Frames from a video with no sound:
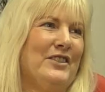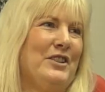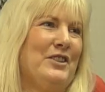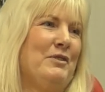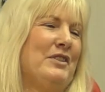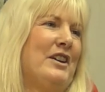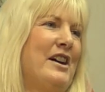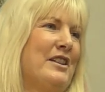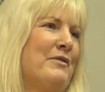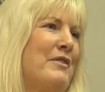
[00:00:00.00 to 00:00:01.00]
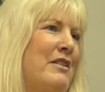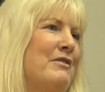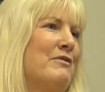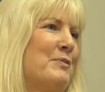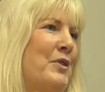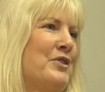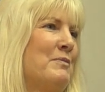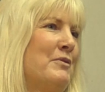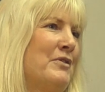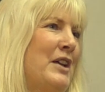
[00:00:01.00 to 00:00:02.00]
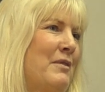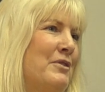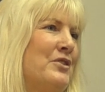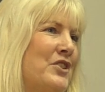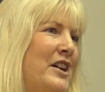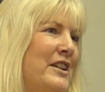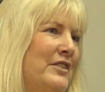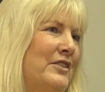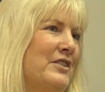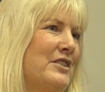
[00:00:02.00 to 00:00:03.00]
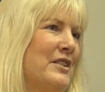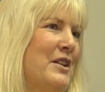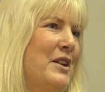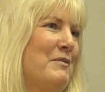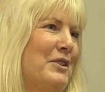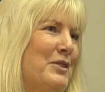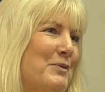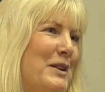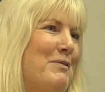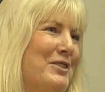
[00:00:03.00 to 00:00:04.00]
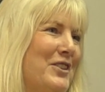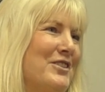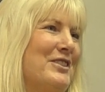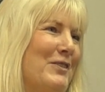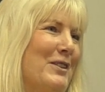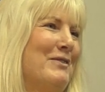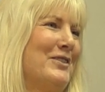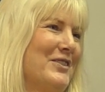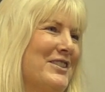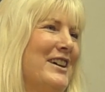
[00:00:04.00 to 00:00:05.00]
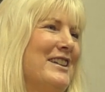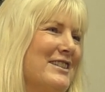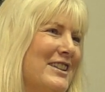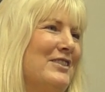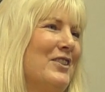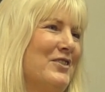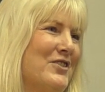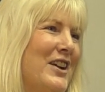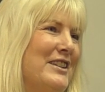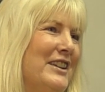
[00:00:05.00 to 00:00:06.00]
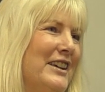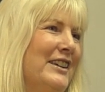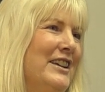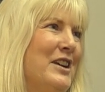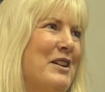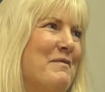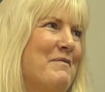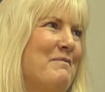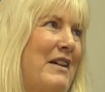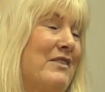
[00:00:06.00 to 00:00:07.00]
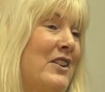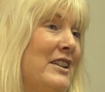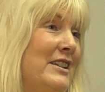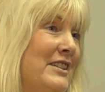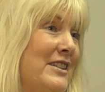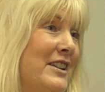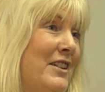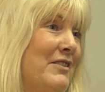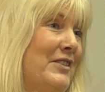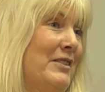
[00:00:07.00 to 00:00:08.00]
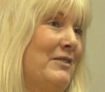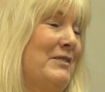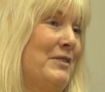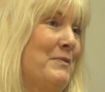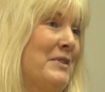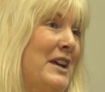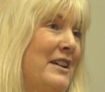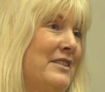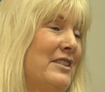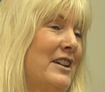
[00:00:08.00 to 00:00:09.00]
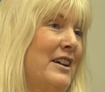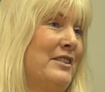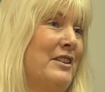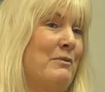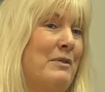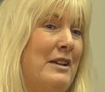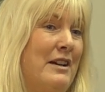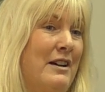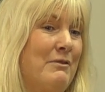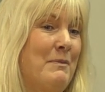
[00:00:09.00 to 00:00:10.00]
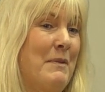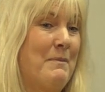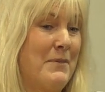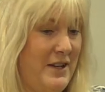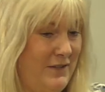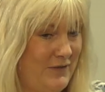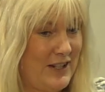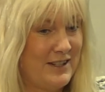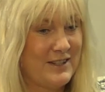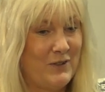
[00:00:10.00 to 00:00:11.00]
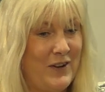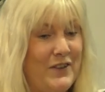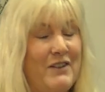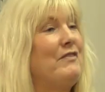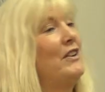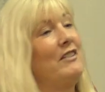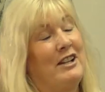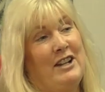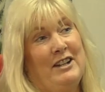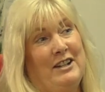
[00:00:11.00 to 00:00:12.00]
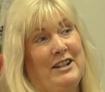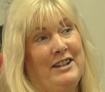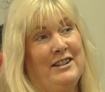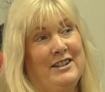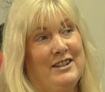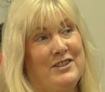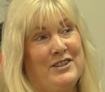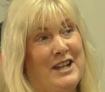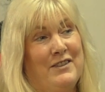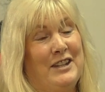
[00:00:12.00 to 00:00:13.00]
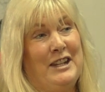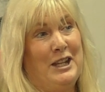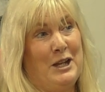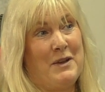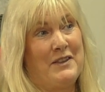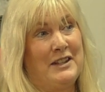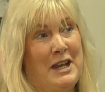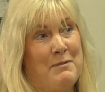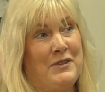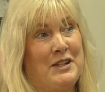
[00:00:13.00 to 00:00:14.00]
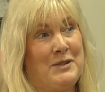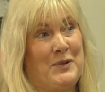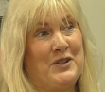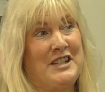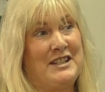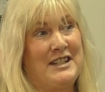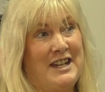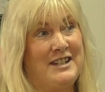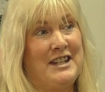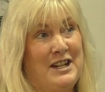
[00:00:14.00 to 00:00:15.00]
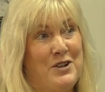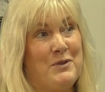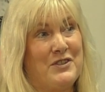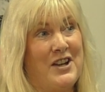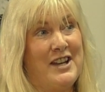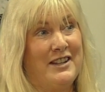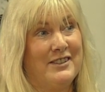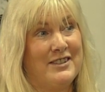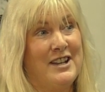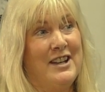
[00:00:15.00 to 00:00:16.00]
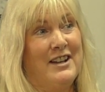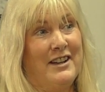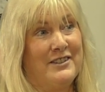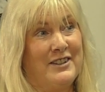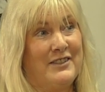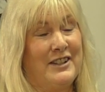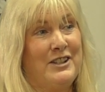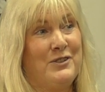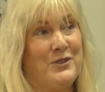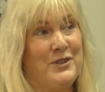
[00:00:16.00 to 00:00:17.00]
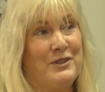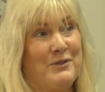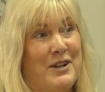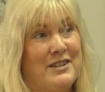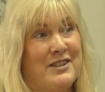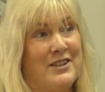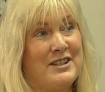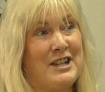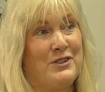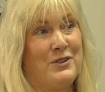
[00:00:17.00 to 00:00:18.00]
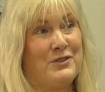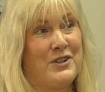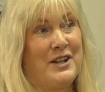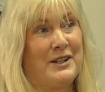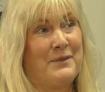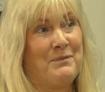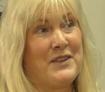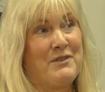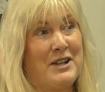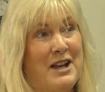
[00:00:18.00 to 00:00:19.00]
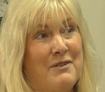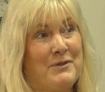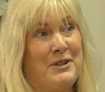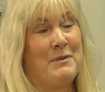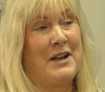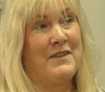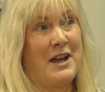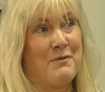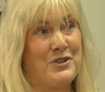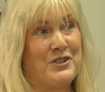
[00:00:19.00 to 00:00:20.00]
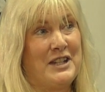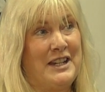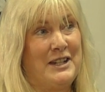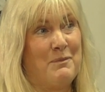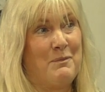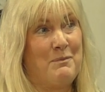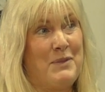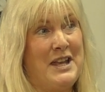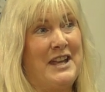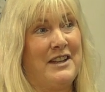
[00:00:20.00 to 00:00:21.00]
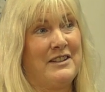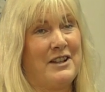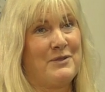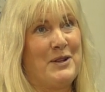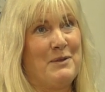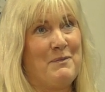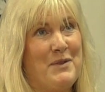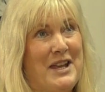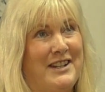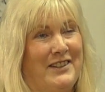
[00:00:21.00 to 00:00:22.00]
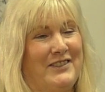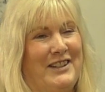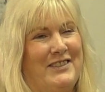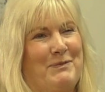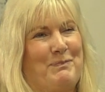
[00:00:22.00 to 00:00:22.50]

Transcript: that you and I are very responsible for that word science, because we produced a film called Science Led Dog Training about nine years ago. I think we filmed that, and we, I remember us quite very very clearly so they're thinking about the name of this, because it did deal with science, and I think you coined the phrase Science Led Dog Training well, for that film, and that was the. Yeah. big, that's yeah. been the big huge